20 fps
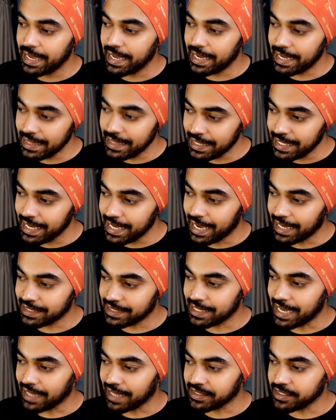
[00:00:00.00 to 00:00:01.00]
In the
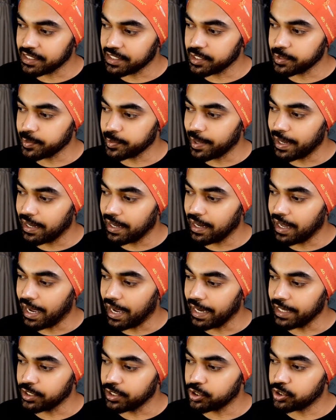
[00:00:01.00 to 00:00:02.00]
x-axis as well,
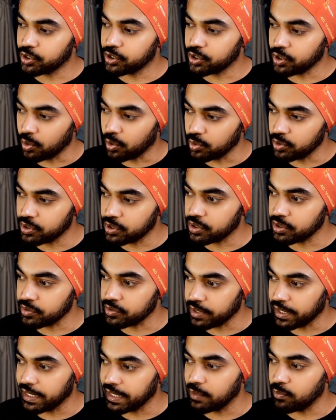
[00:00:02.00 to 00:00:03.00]
I don't
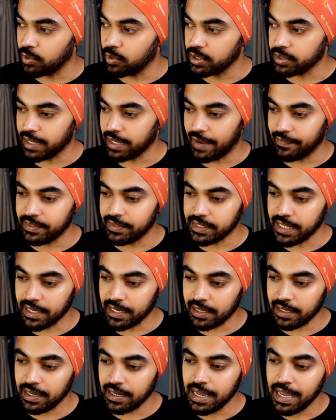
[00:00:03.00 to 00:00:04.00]
really want to have the
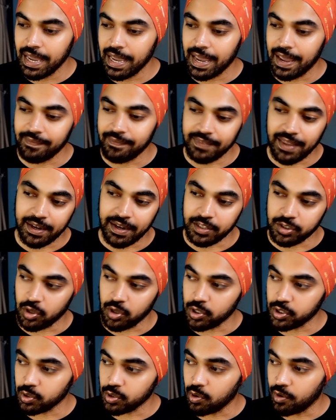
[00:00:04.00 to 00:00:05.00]
title, and that is
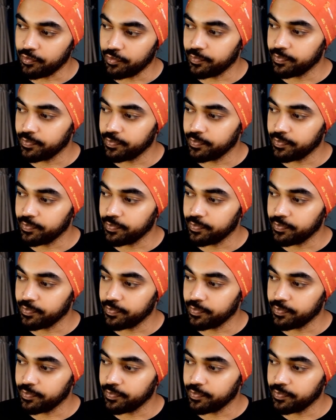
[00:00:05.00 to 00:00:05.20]
also off.